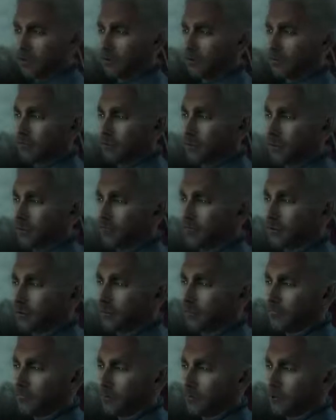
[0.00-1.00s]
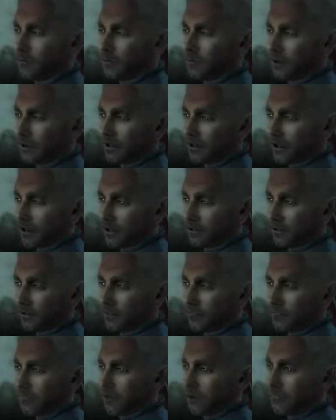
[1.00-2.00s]
I hope you appreciate the effort.
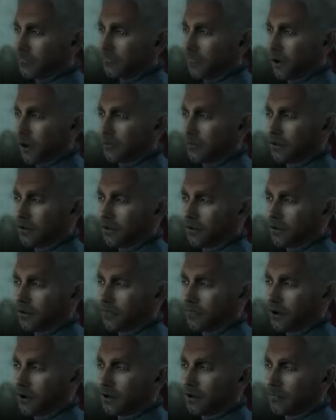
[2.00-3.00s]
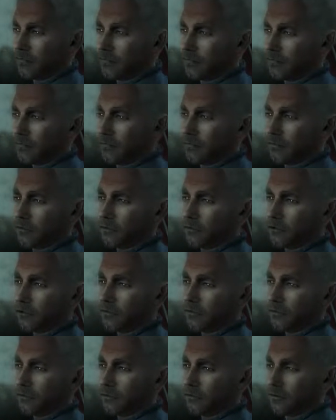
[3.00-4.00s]
Go nicely with my coffee. But she
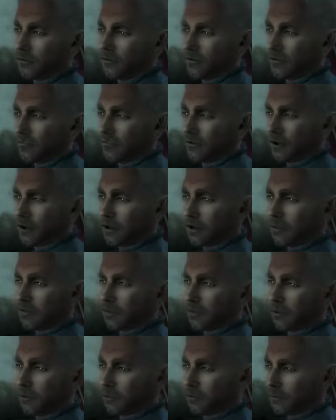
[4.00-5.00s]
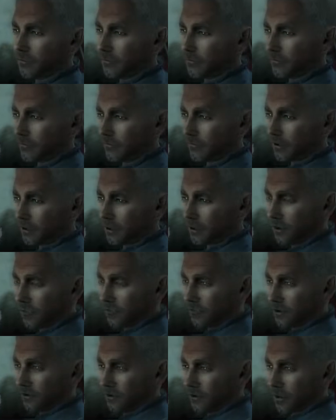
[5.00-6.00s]
I don't really have seems to like you for some
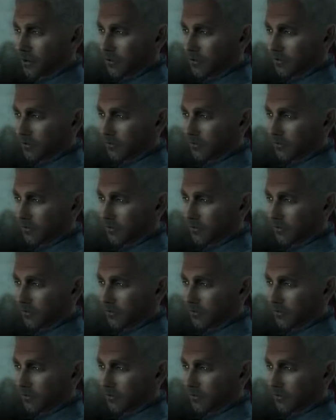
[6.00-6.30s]
reason.